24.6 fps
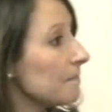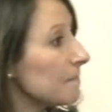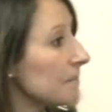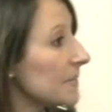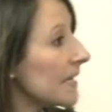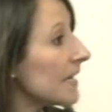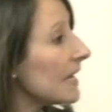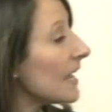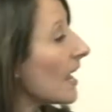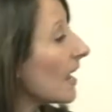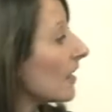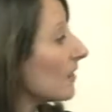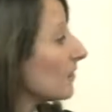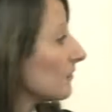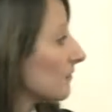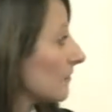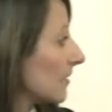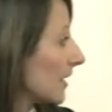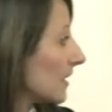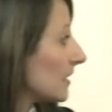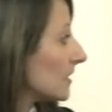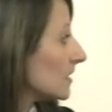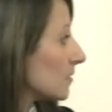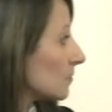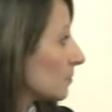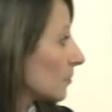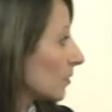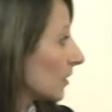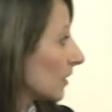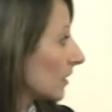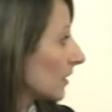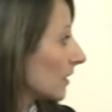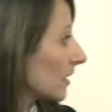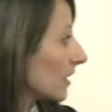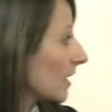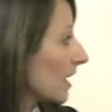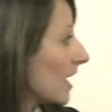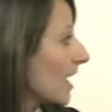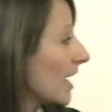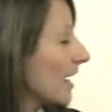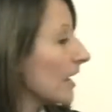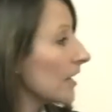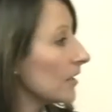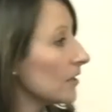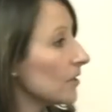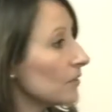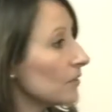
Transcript: be on Facebook, and